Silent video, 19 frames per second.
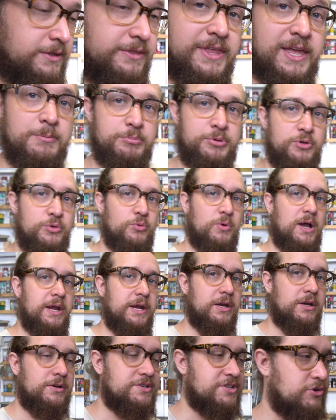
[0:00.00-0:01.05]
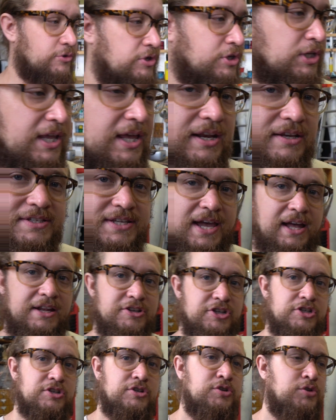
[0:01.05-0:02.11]
That blue wire is going to get
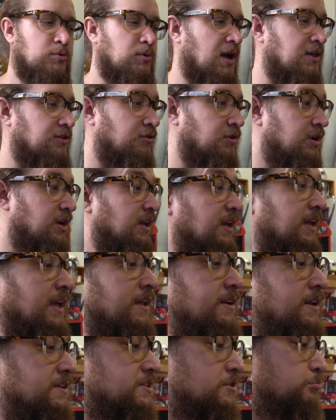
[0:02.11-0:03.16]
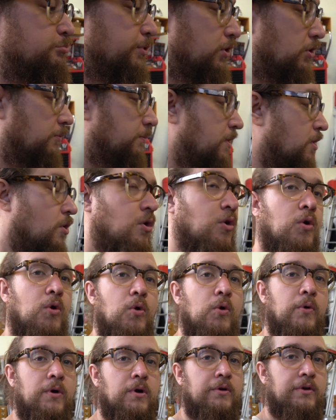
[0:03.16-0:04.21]
attached to either an incandescent bulb
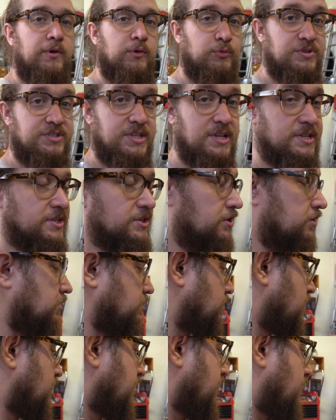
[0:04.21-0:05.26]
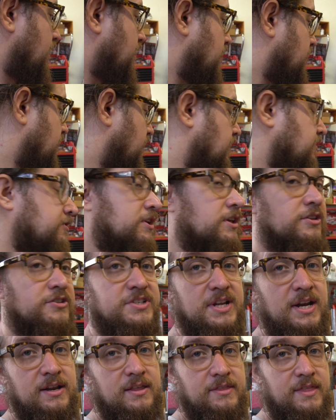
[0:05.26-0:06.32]
or a resistor, and the other
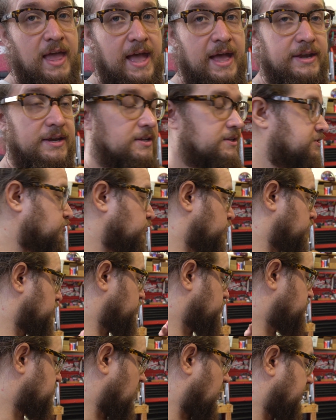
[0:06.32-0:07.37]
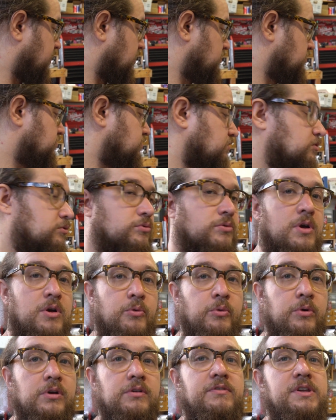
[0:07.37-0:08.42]
side of that is going to tie into
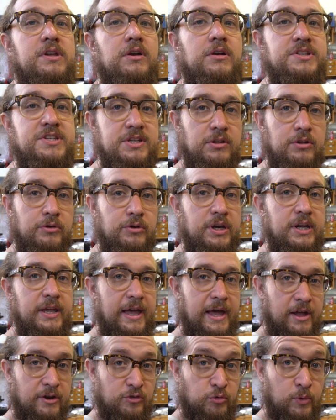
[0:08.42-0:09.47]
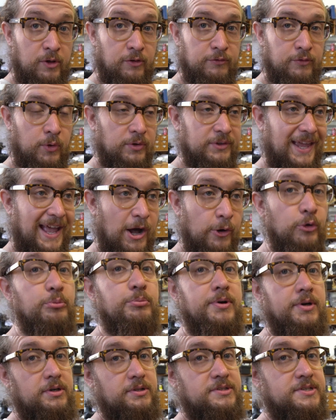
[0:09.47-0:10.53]
one of the auxiliary 12-volt
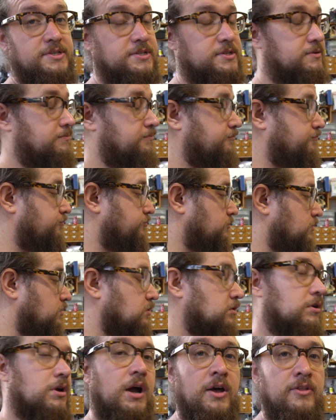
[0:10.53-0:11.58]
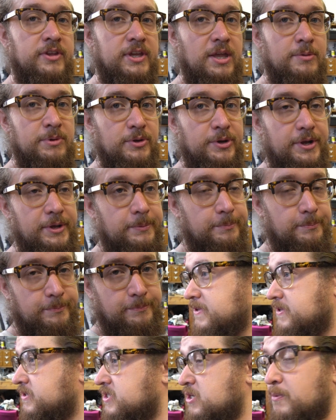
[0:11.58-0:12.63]
outputs on the M unit.
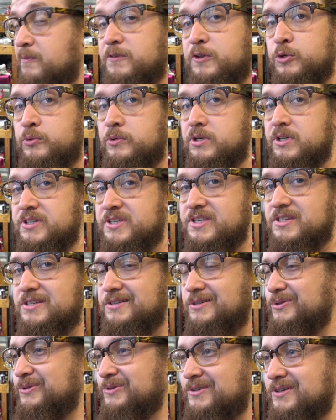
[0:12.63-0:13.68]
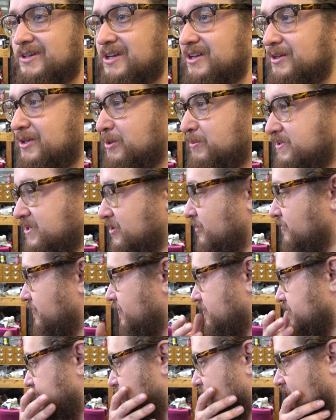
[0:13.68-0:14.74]
Some of you astute
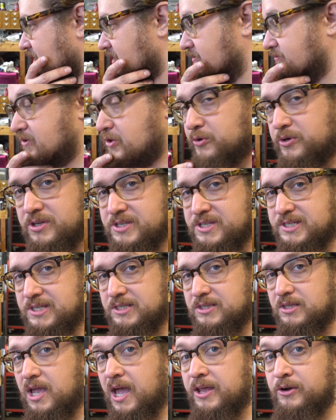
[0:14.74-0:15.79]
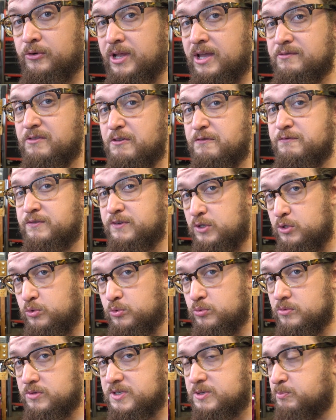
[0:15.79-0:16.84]
observers might have noticed that I don't have a
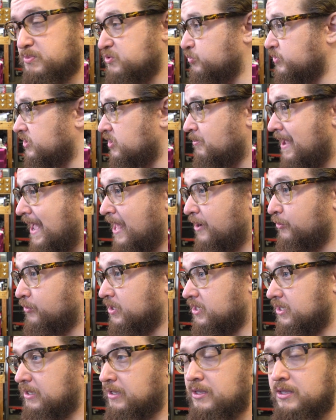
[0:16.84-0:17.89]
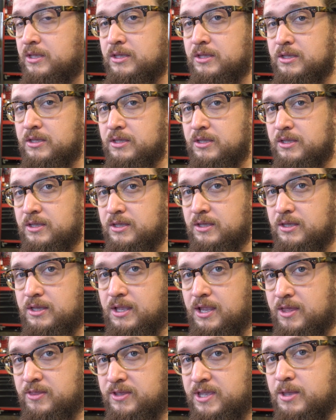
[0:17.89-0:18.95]
fuse between the battery
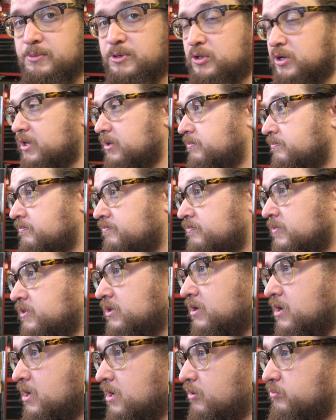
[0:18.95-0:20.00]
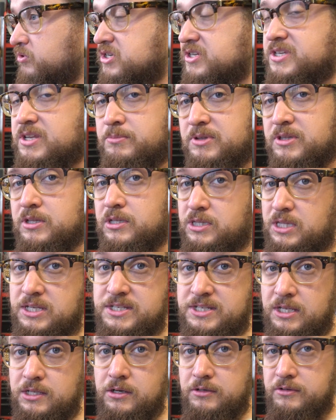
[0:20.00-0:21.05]
and the M unit, which is something that they
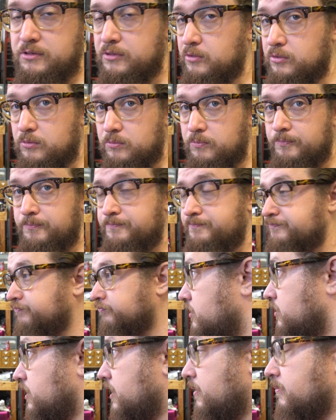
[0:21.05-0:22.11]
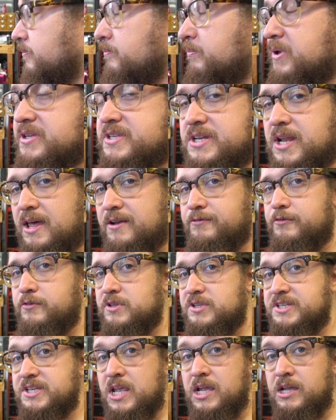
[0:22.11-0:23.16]
say to do, but it's not for
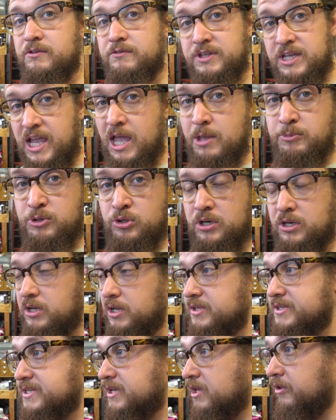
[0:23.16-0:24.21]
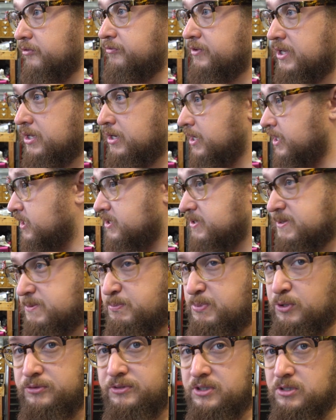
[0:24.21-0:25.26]
the sake of the M unit itself. It has
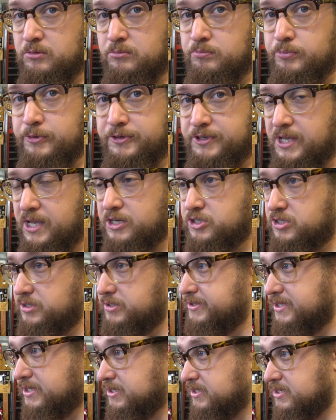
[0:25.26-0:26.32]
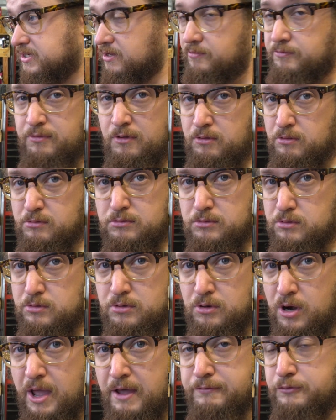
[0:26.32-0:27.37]
built-in protections and stuff. You
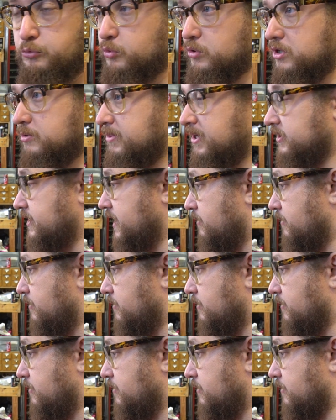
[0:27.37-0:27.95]
don't have to worry about